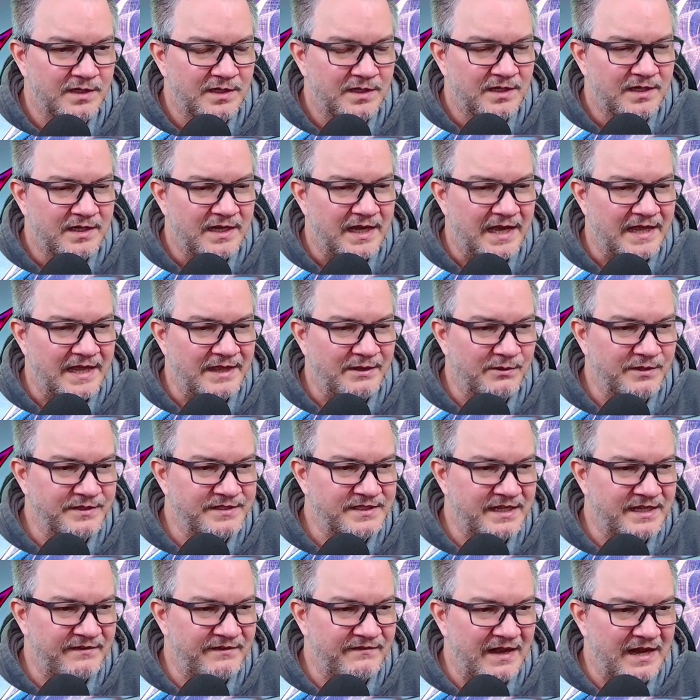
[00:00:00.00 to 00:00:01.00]
And then once
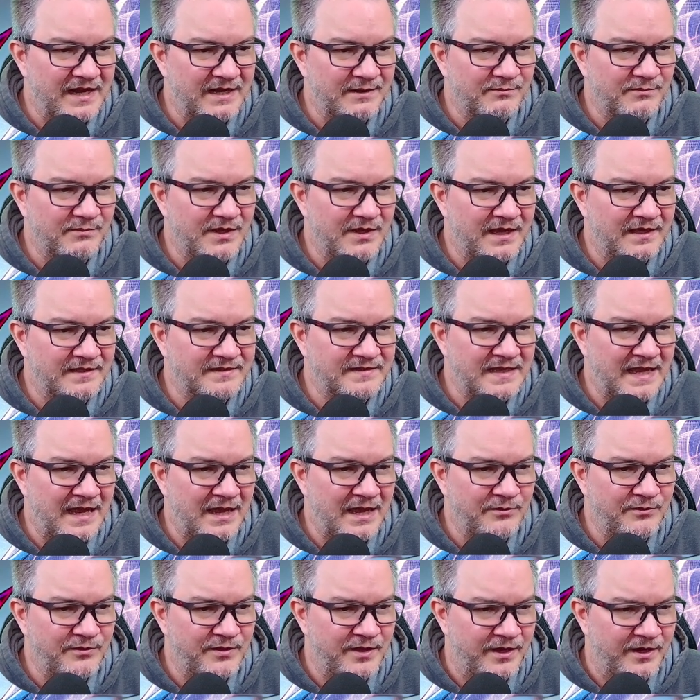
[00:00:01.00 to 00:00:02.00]
I've got them locked
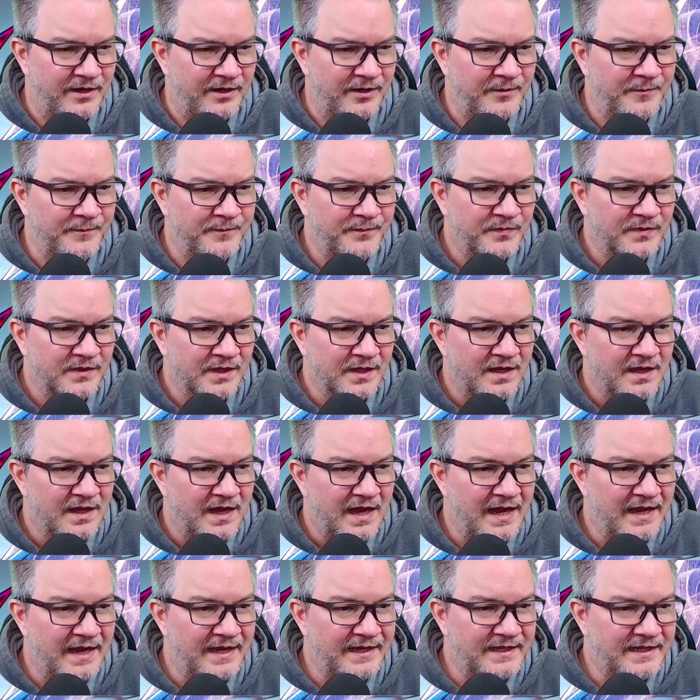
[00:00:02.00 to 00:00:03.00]
down there,
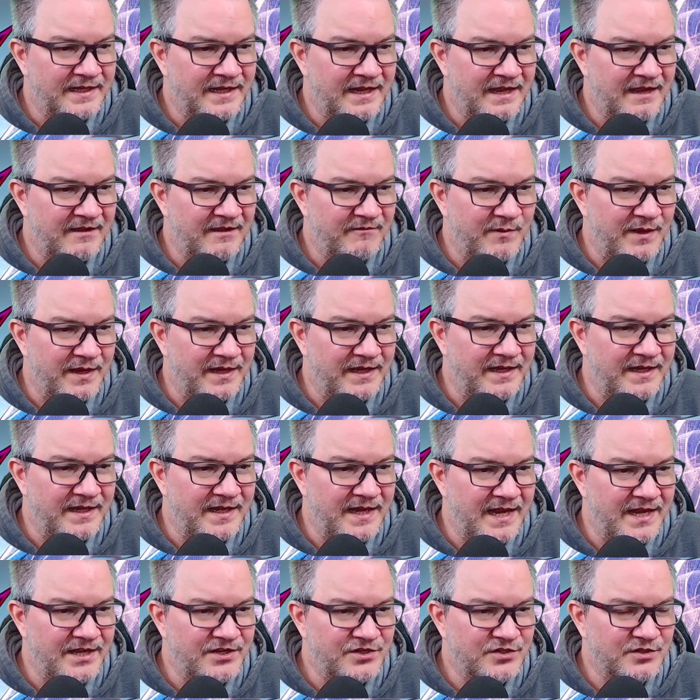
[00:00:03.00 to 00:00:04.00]
I can have my
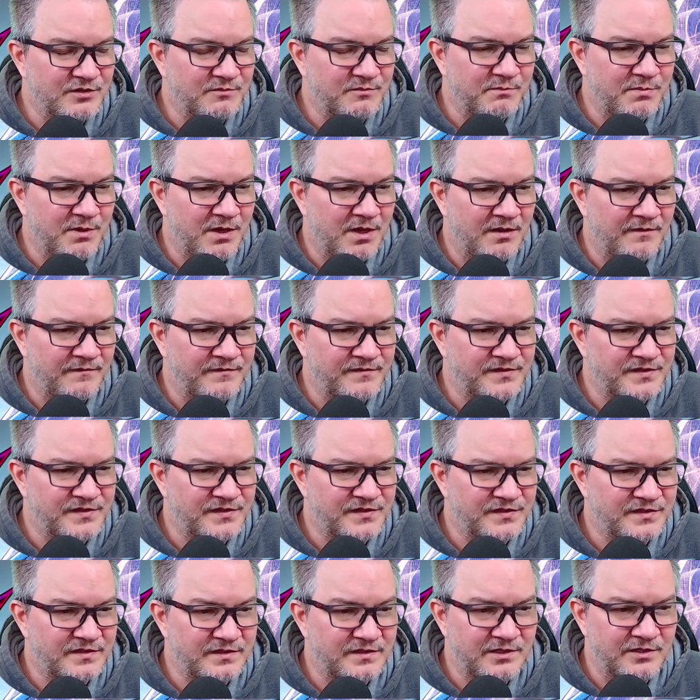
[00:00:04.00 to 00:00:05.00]
nature
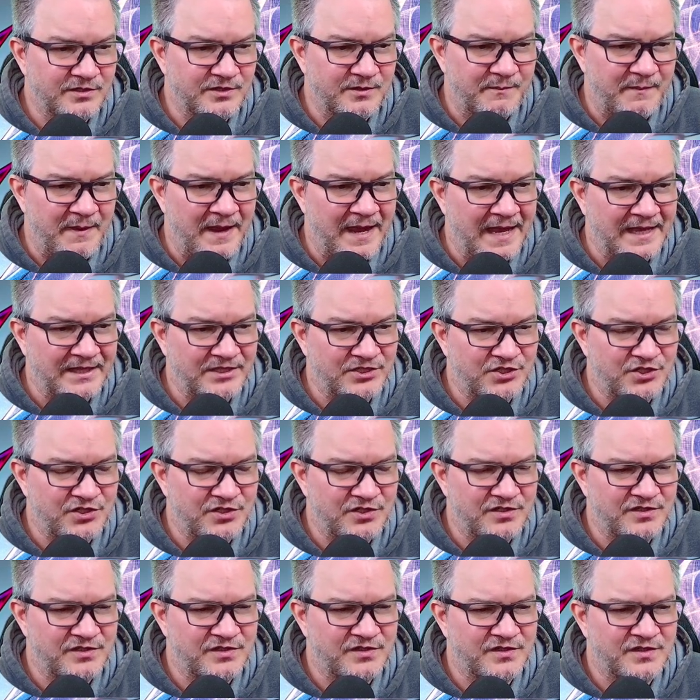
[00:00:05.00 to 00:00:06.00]
buffs, the
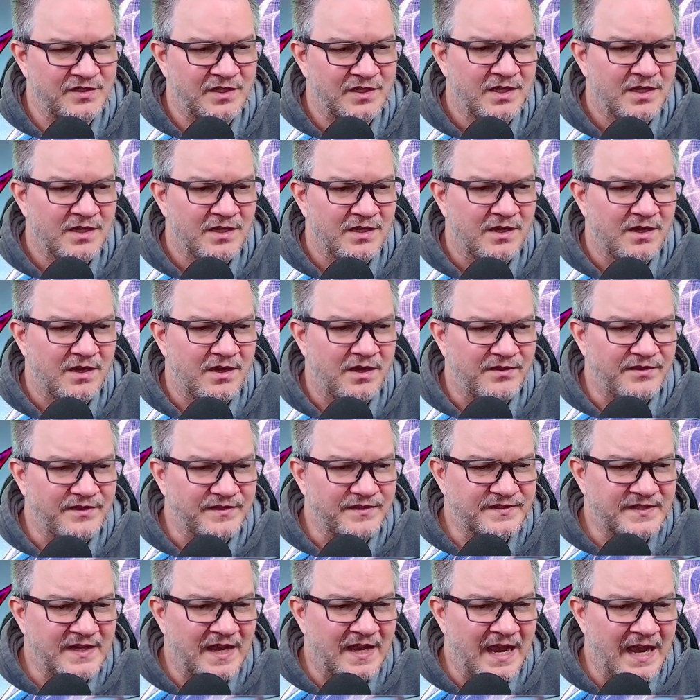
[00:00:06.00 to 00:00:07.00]
patches, the
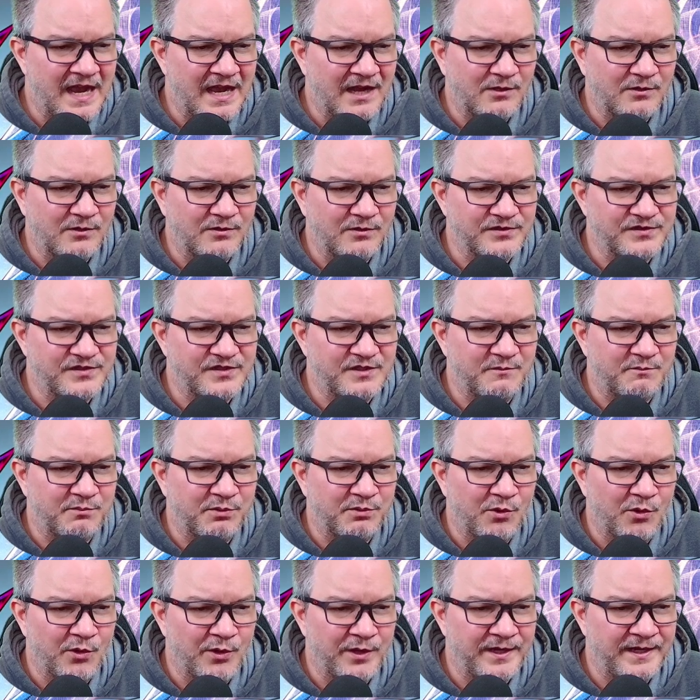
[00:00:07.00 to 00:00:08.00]
toggles
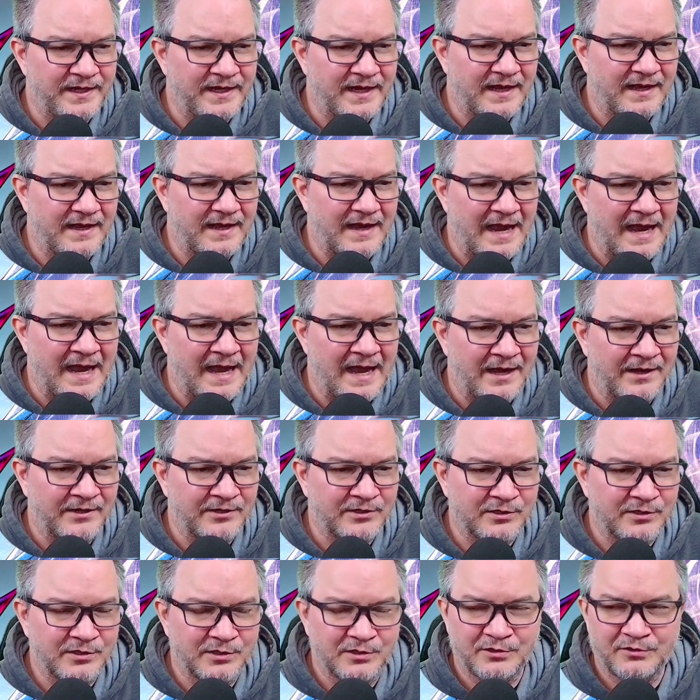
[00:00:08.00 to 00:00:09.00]
deployed on
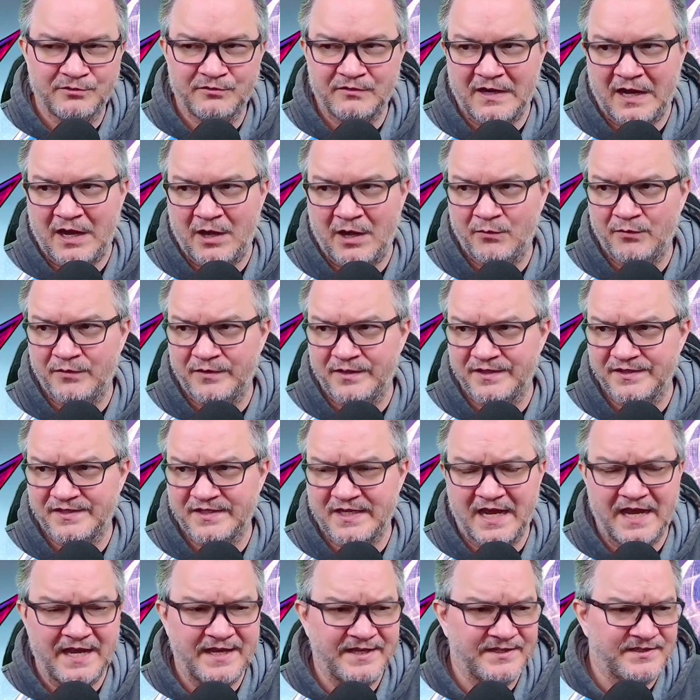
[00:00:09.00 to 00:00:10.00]
or around these
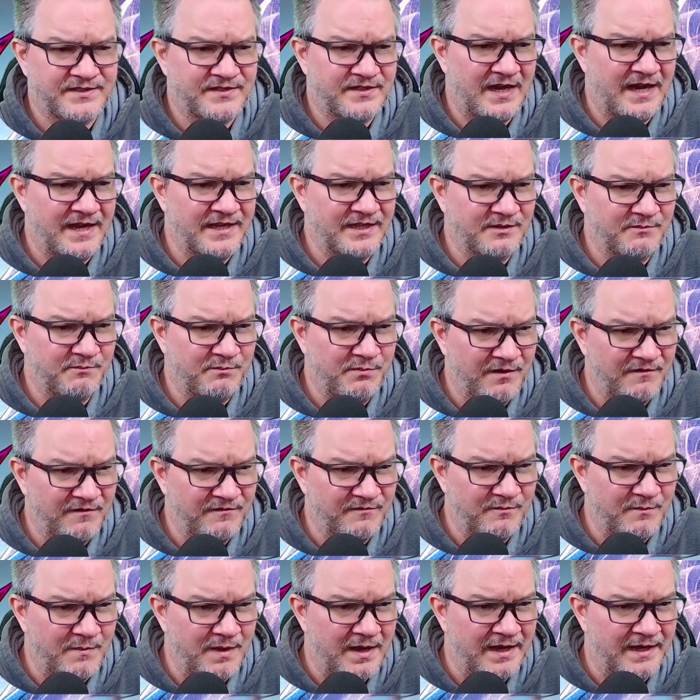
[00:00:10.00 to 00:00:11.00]
guys to either
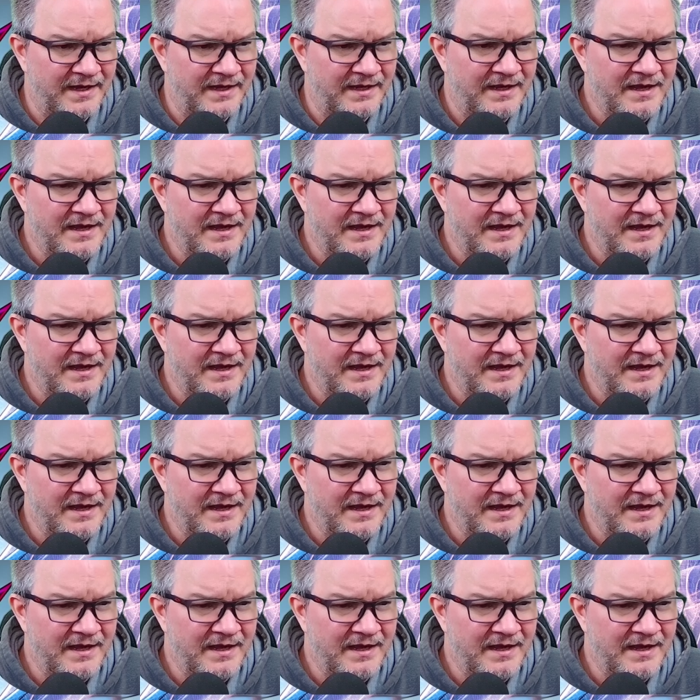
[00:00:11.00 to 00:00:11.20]
buff my